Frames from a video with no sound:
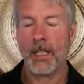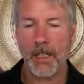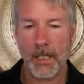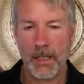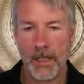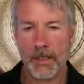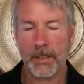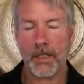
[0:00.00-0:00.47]

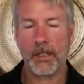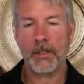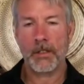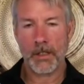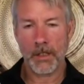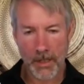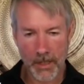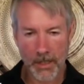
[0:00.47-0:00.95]
And that's how you're
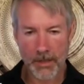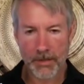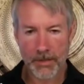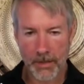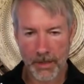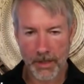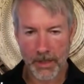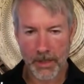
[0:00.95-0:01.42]
going to
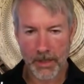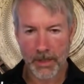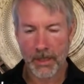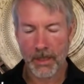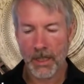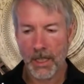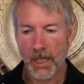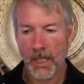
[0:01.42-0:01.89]
custody it.
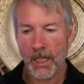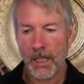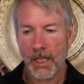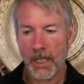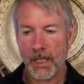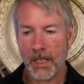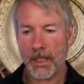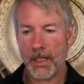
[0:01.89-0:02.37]

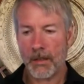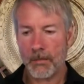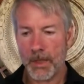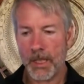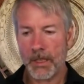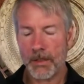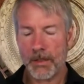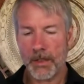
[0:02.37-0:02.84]
And that
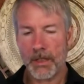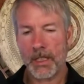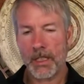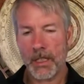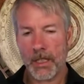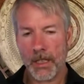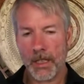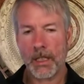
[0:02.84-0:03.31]
means that the
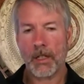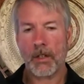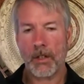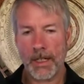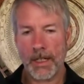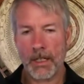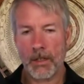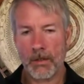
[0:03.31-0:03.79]

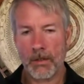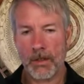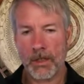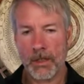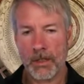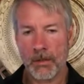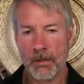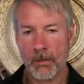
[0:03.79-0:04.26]

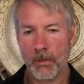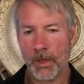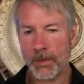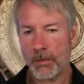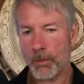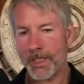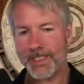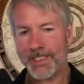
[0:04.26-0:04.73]
iCloud,
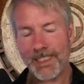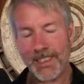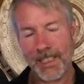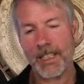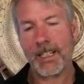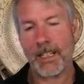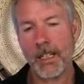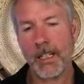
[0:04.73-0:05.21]
what's in
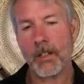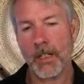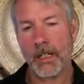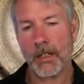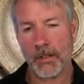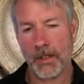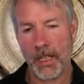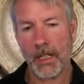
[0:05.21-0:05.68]
the
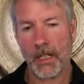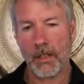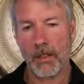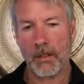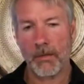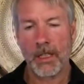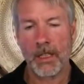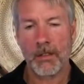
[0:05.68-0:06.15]
iCloud now,
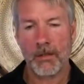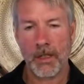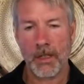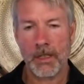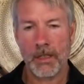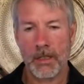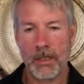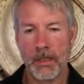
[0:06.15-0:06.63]

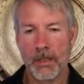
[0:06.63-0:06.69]
right?